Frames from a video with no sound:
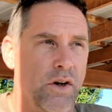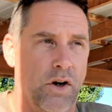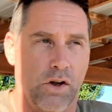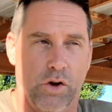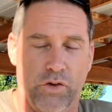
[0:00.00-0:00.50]

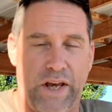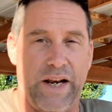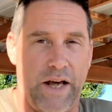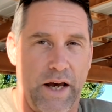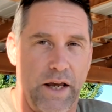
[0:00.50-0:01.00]
or close an
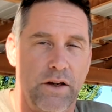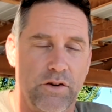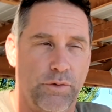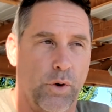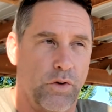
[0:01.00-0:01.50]
eye to
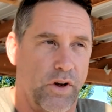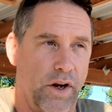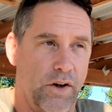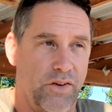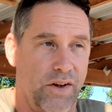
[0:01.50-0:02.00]
focus on
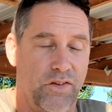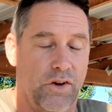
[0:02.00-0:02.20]
iron sights,